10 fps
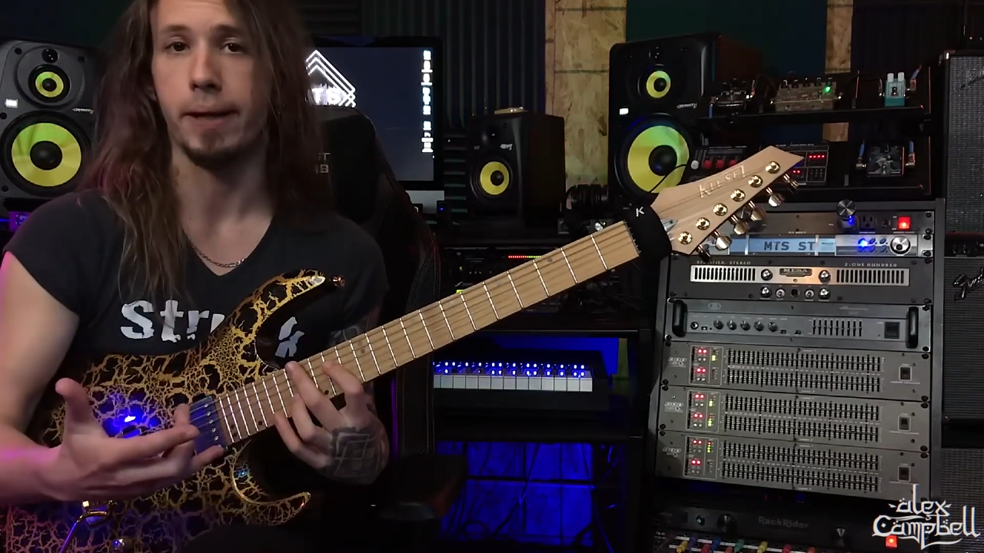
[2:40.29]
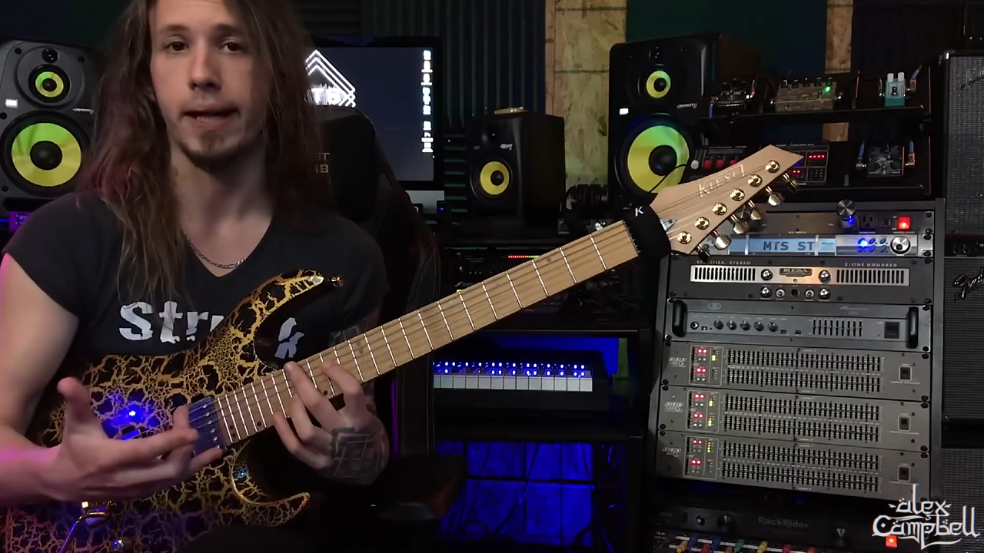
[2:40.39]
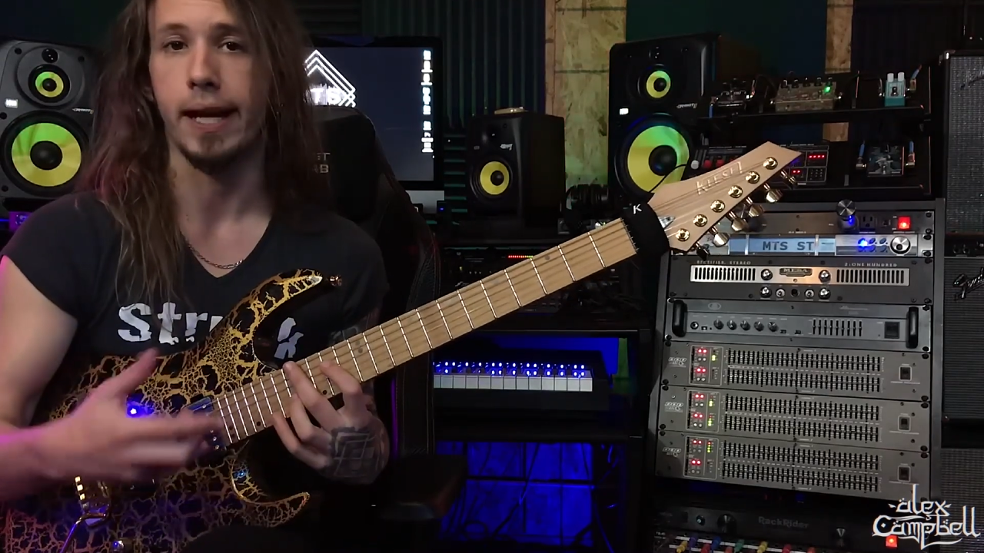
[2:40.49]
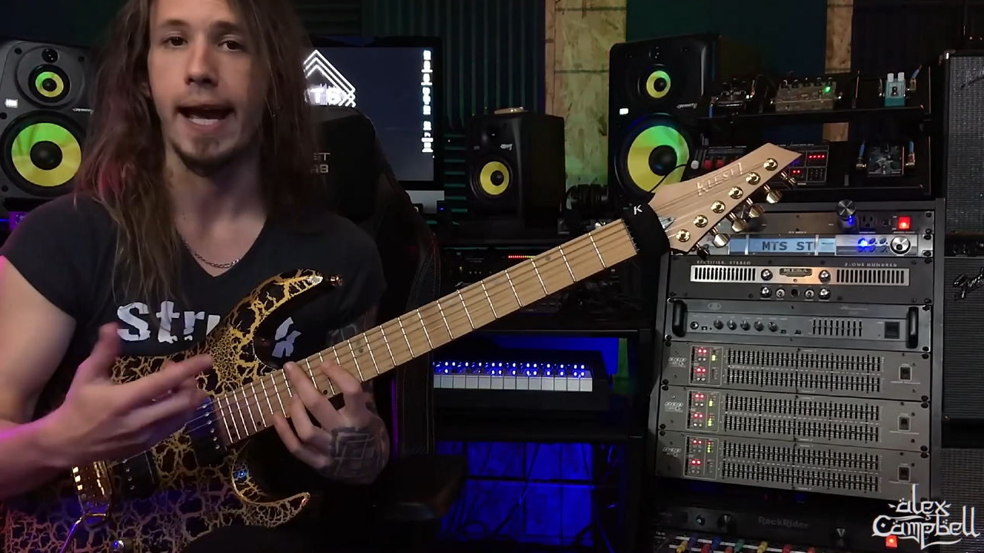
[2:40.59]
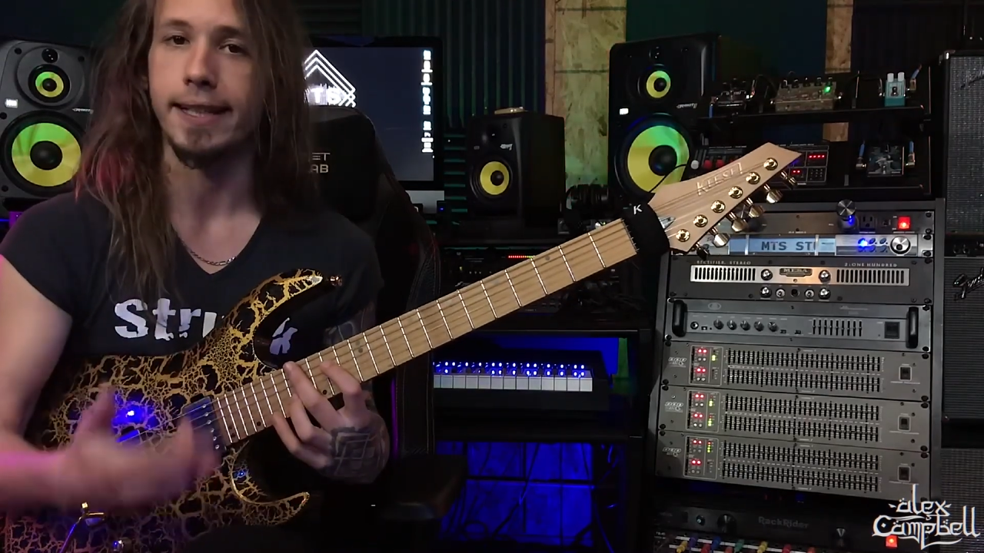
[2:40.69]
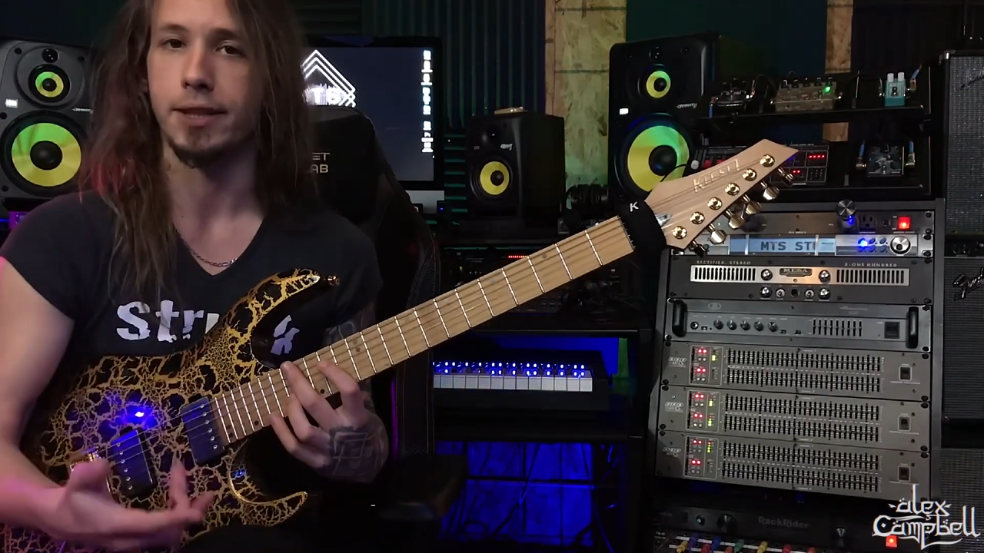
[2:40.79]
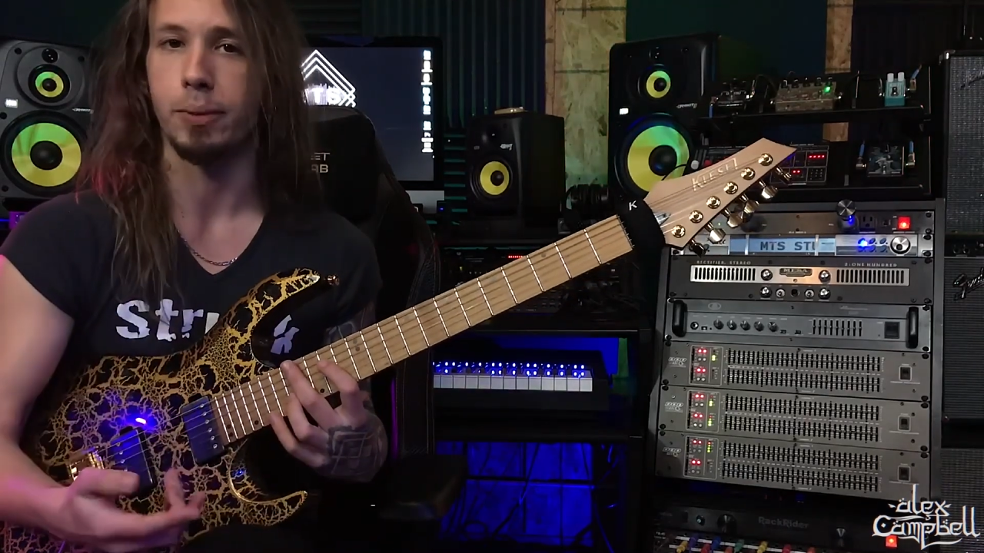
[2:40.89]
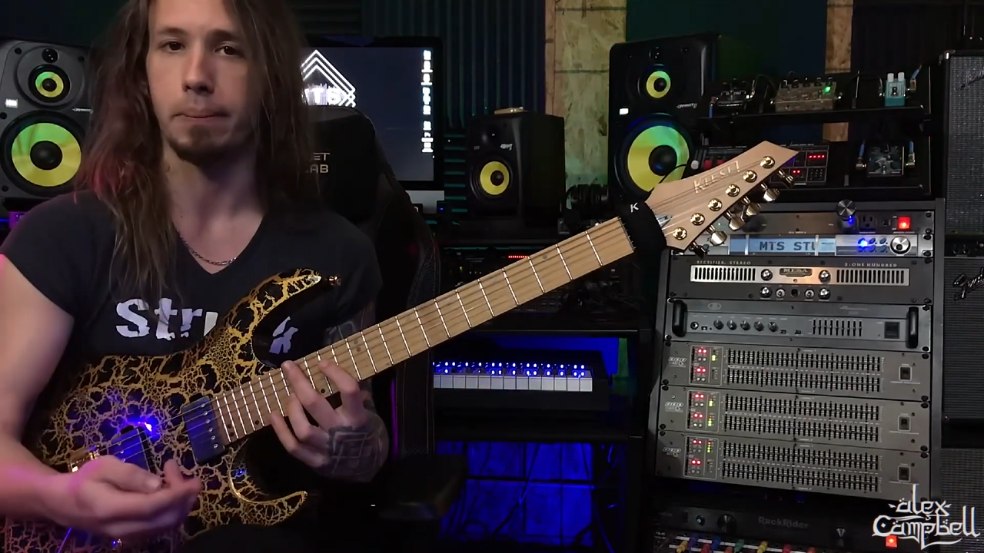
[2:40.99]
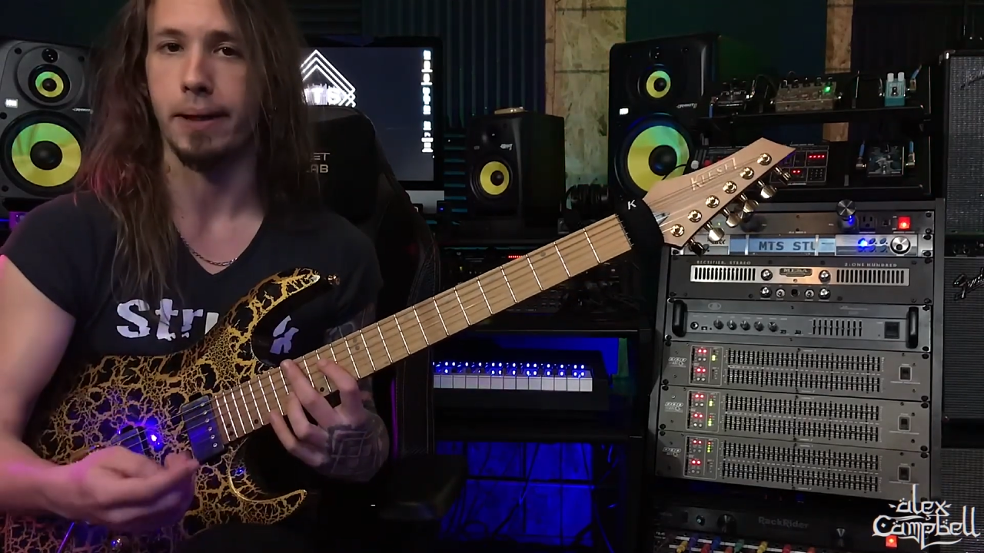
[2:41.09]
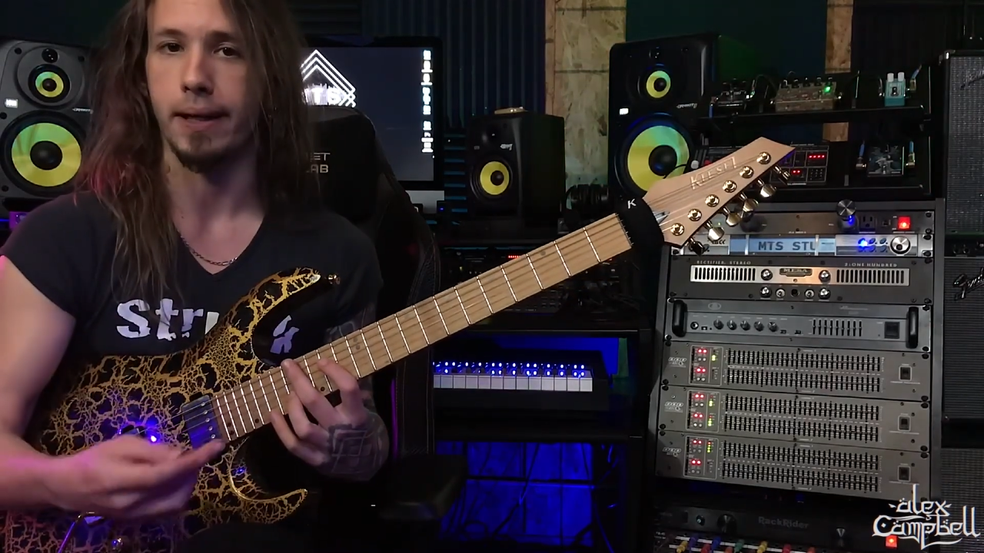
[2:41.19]
picking and
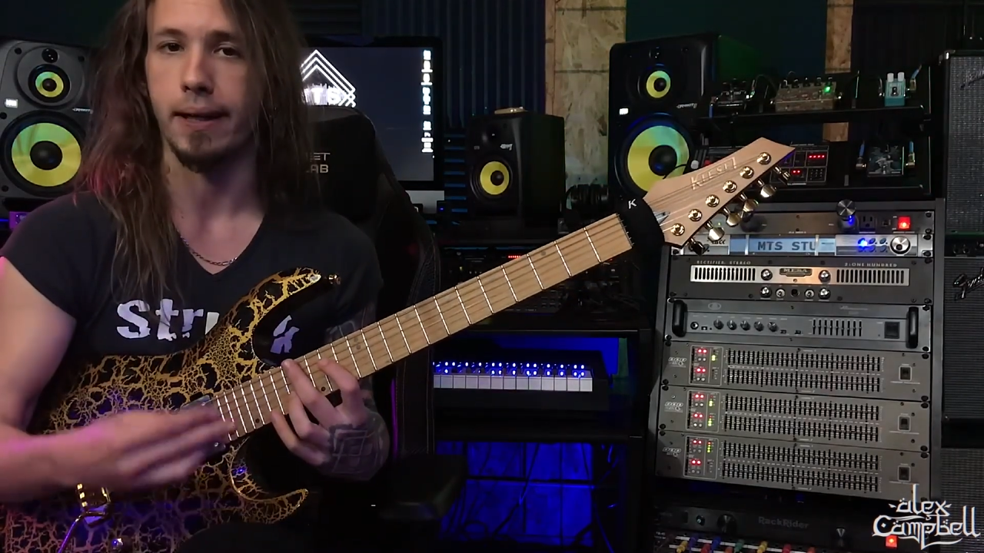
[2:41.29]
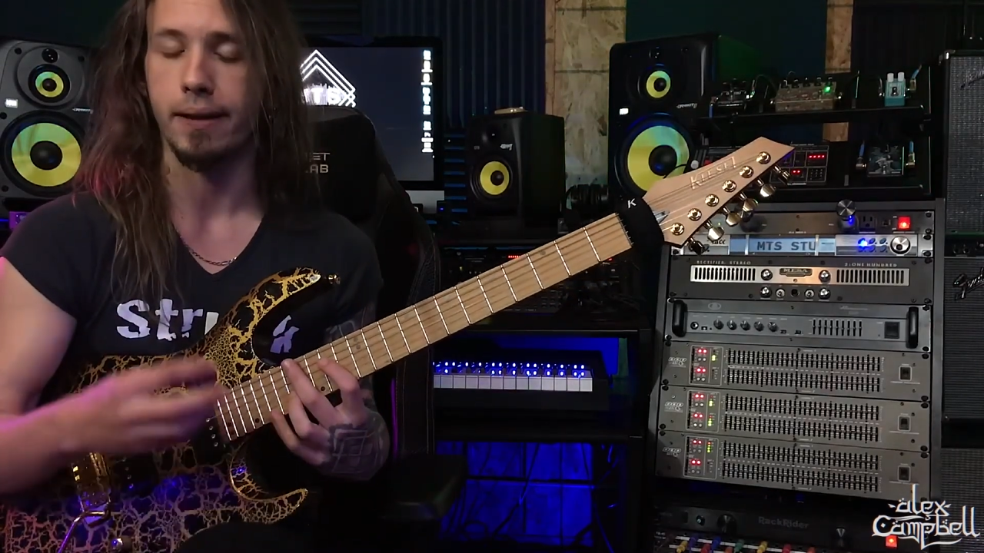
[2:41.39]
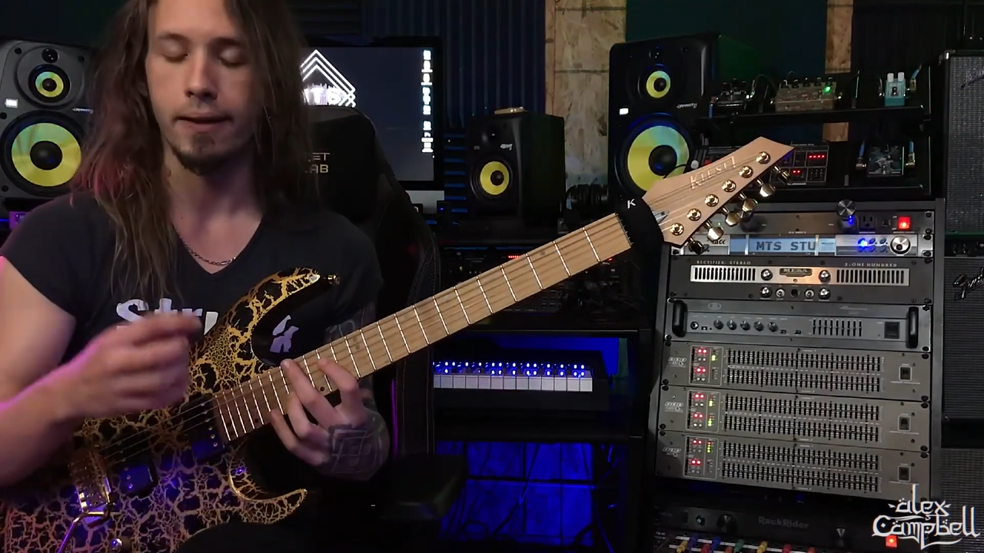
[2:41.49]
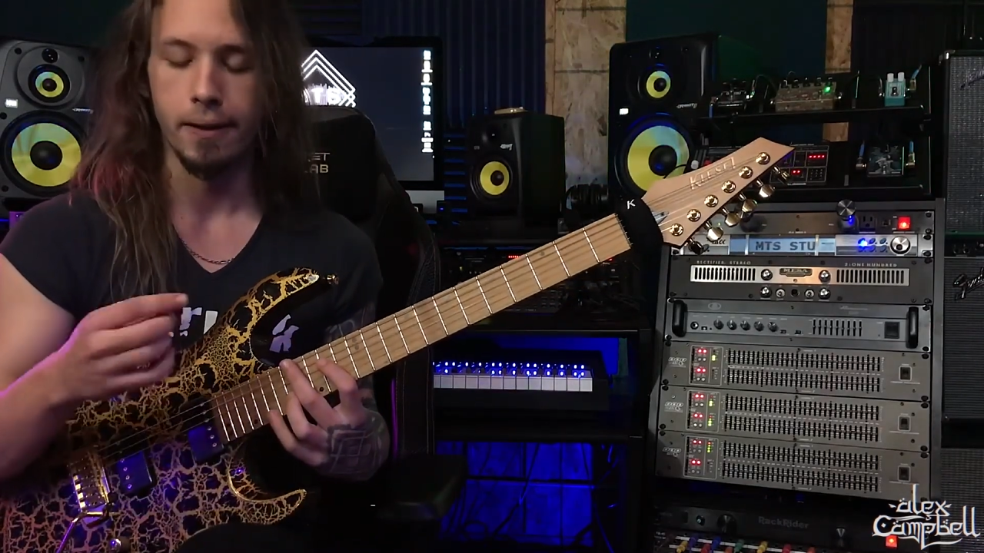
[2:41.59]
sweep picking.